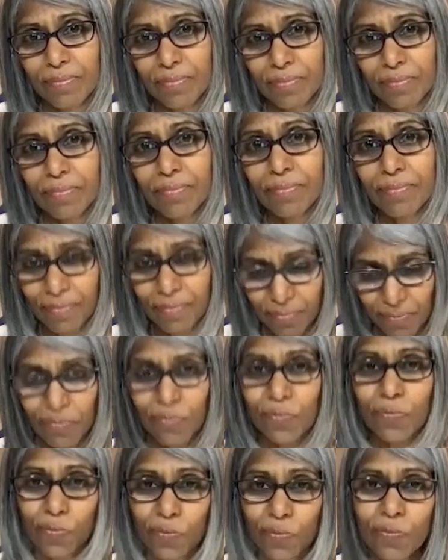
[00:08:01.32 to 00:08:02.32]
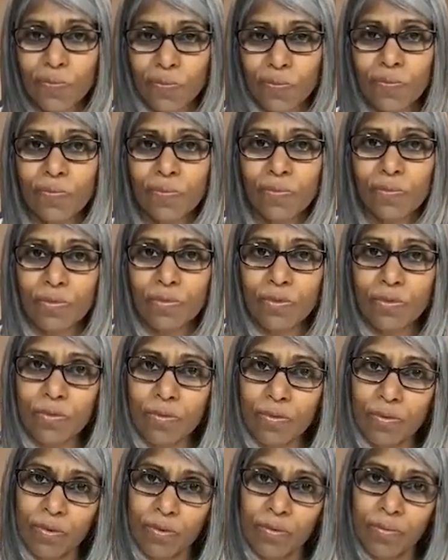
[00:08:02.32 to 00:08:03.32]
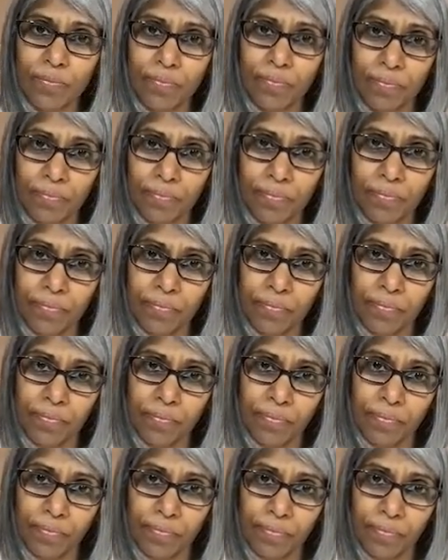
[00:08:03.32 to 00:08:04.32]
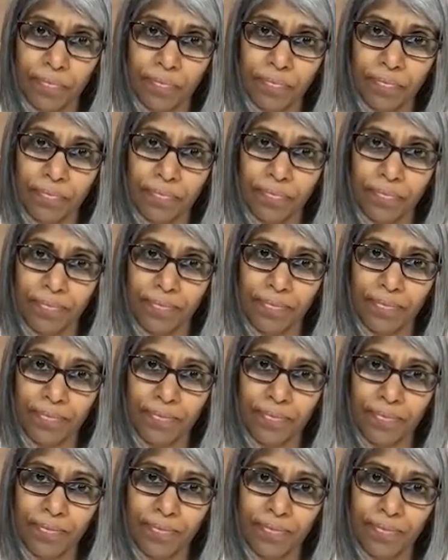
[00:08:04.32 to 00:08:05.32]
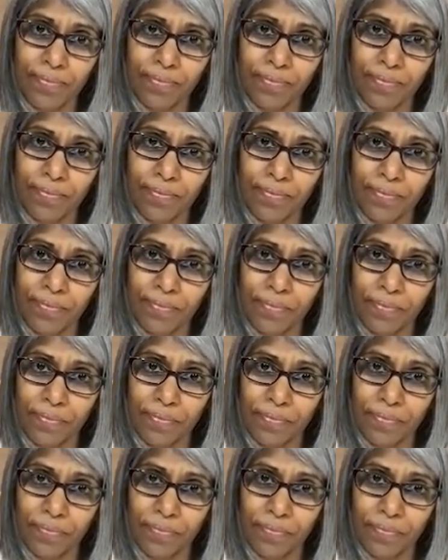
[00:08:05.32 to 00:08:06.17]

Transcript: (silent)